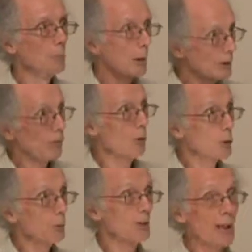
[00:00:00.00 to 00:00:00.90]
pays
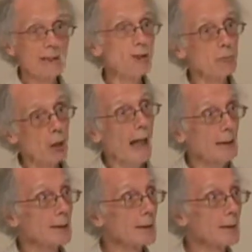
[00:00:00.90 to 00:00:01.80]
40% in
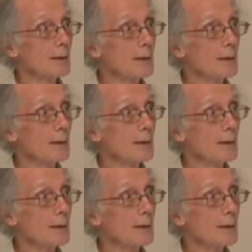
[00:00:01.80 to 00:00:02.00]
rice.